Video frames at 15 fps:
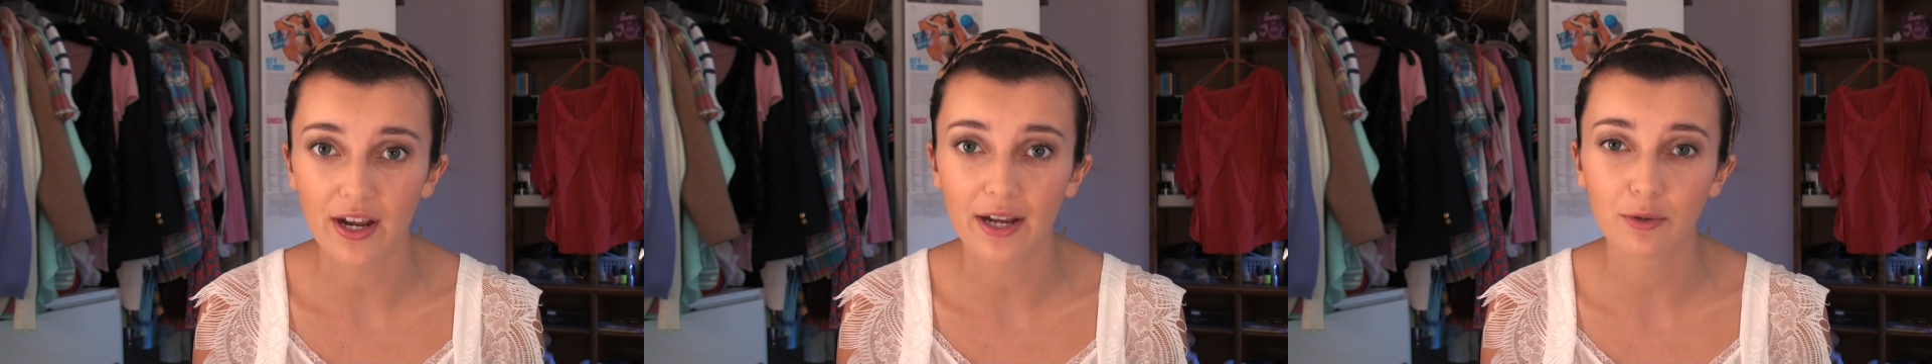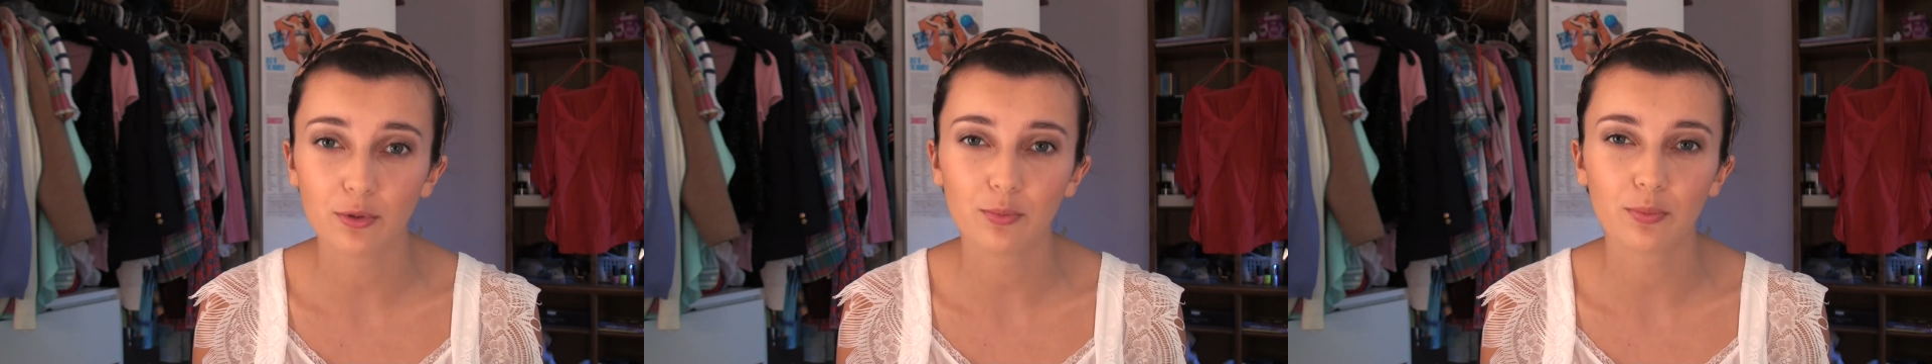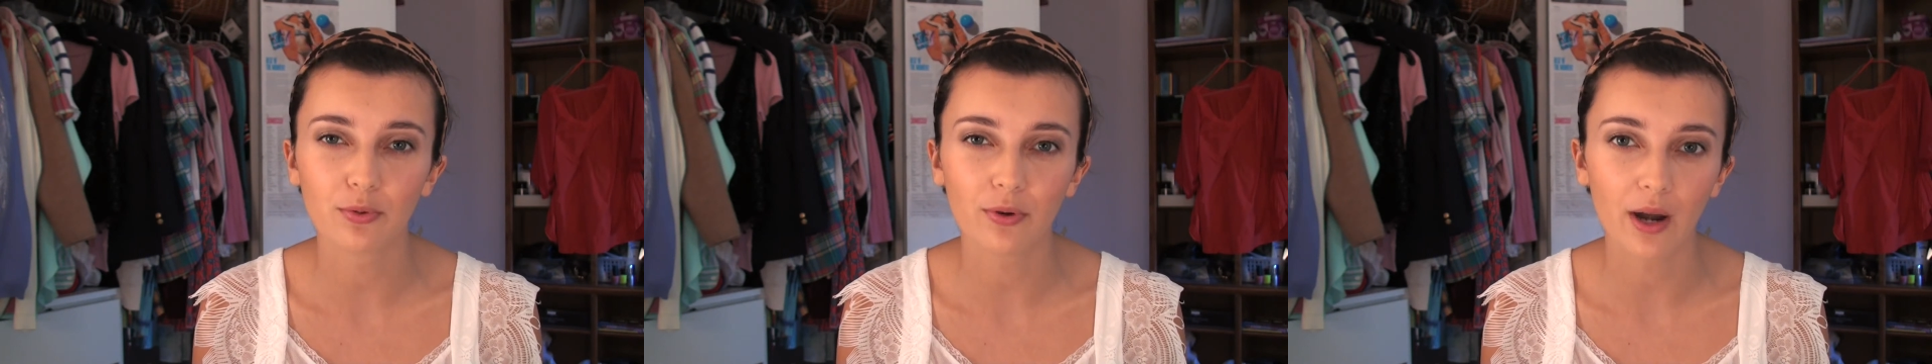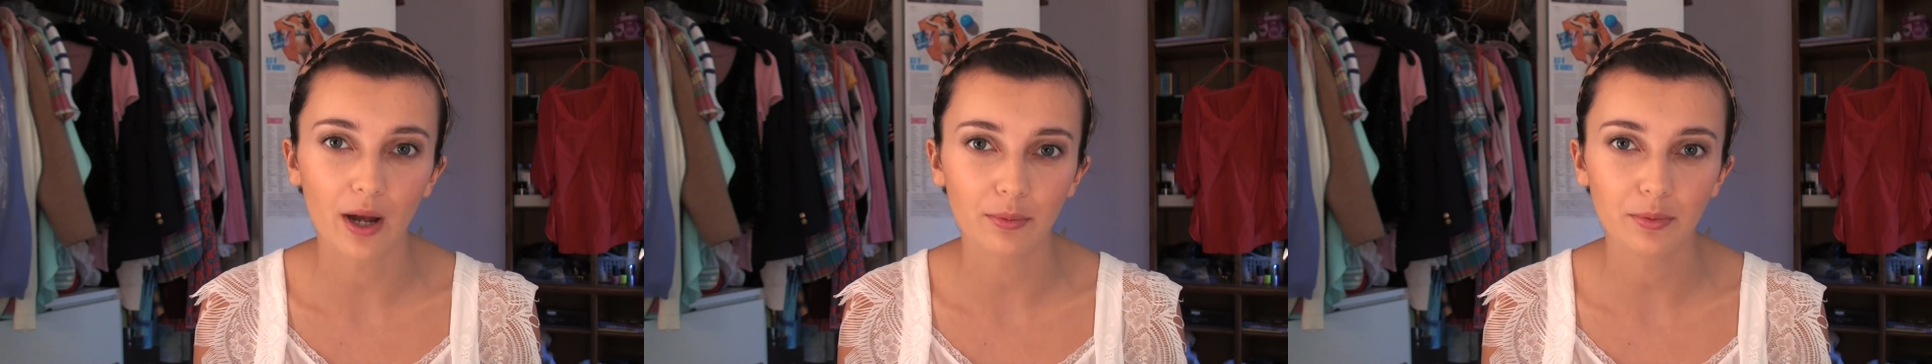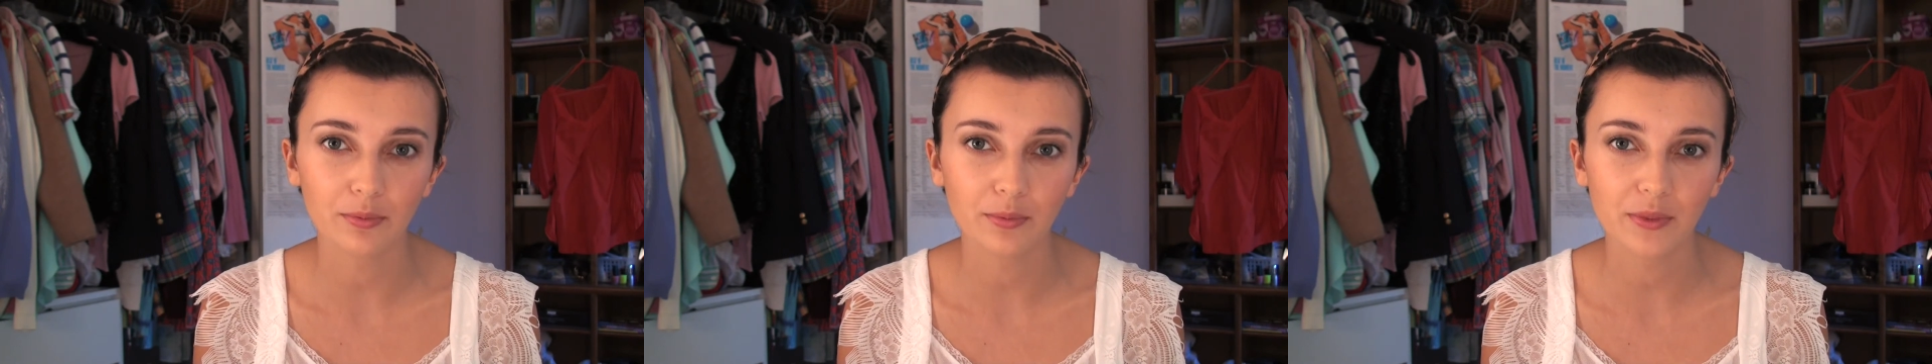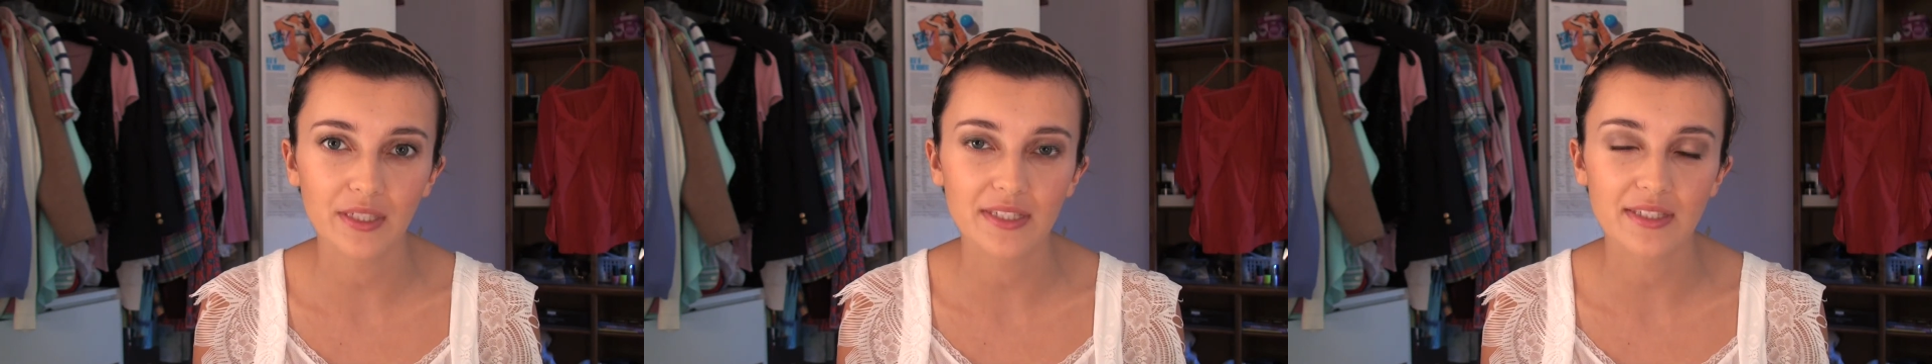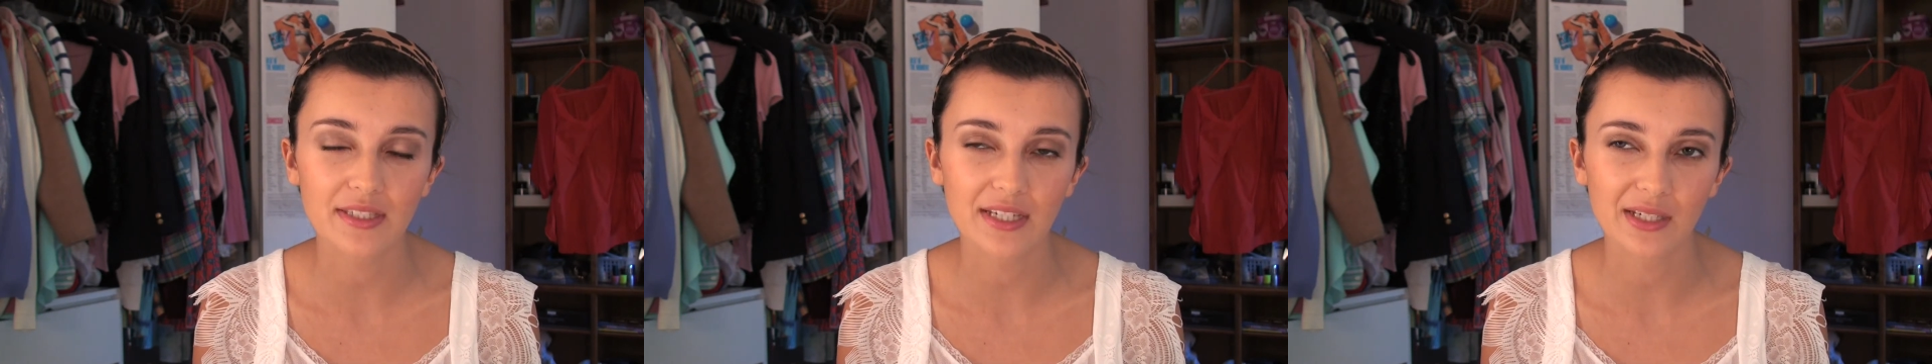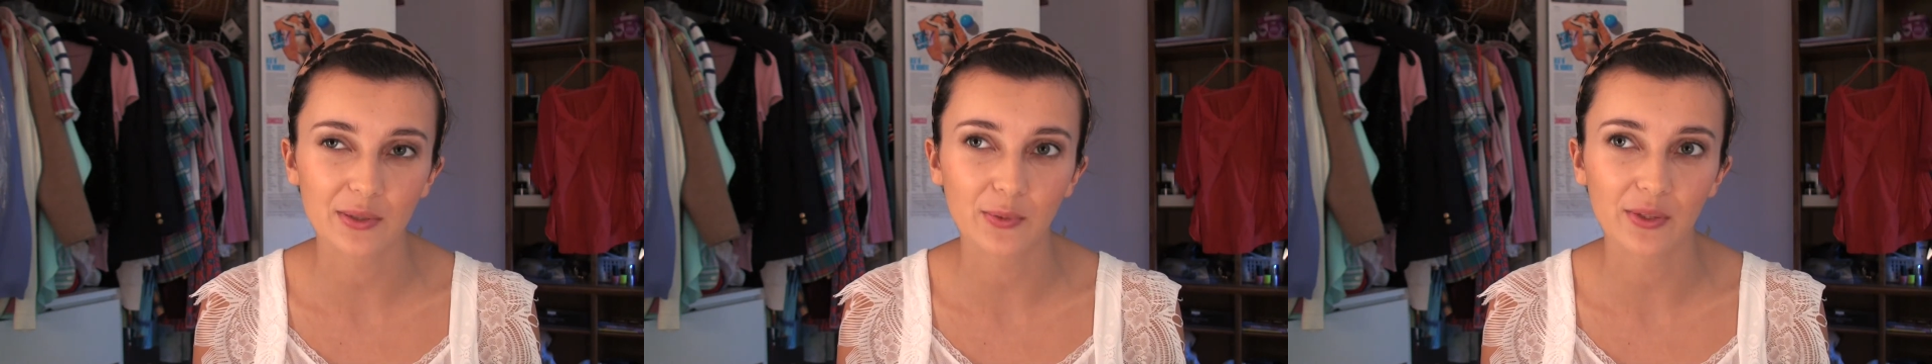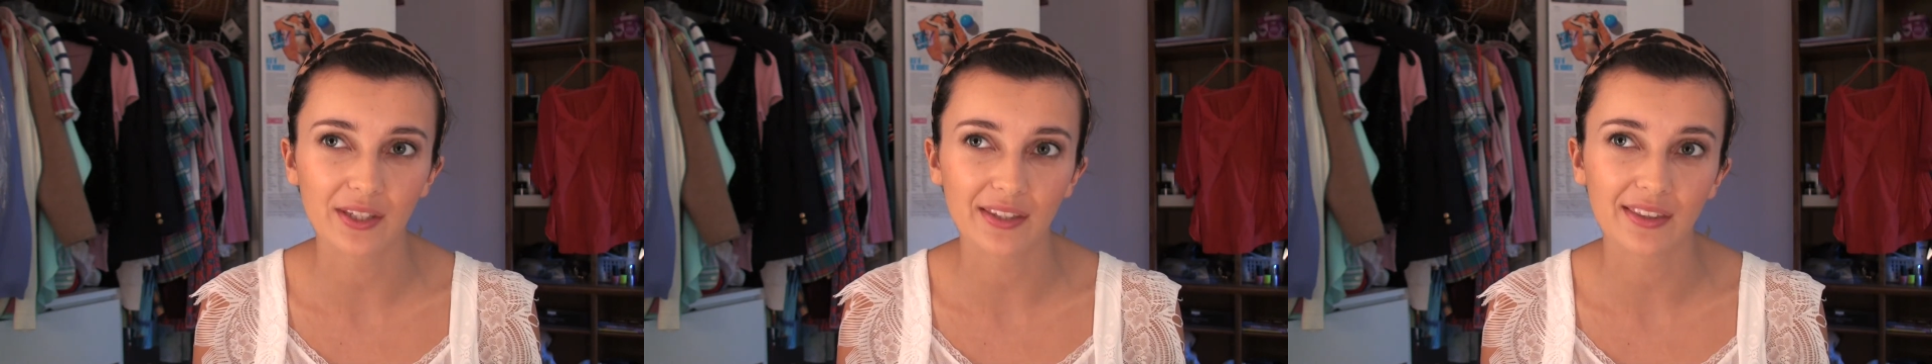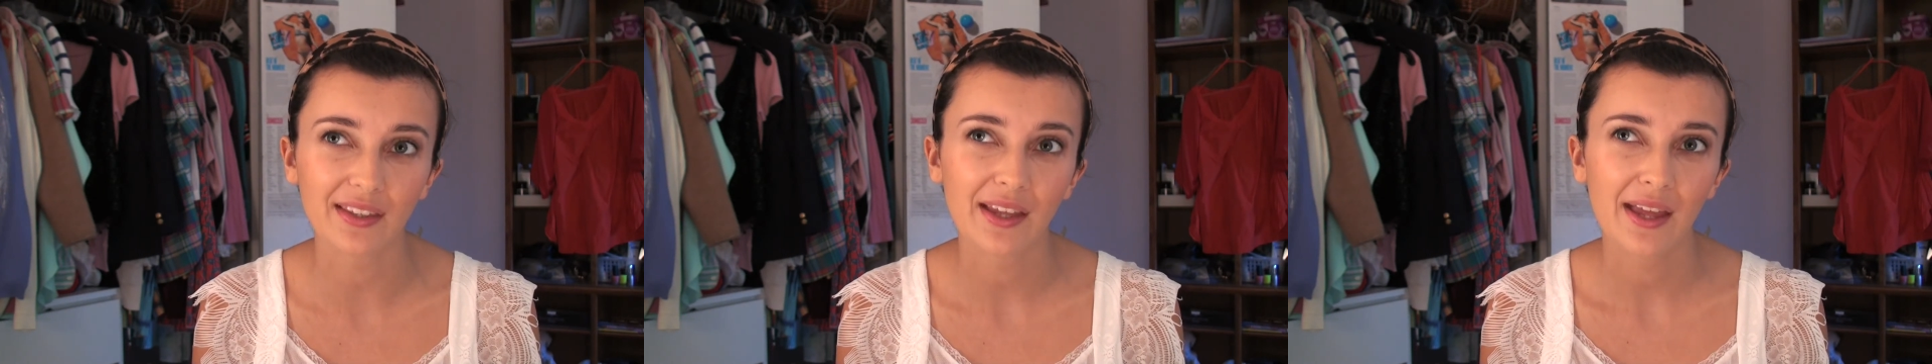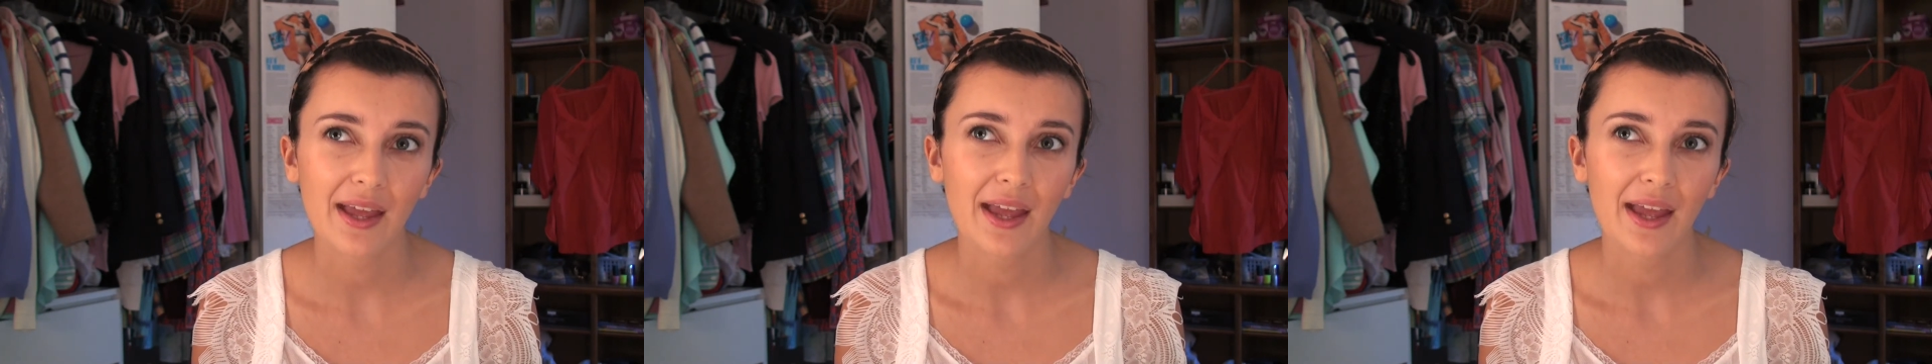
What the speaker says: I would probably stick with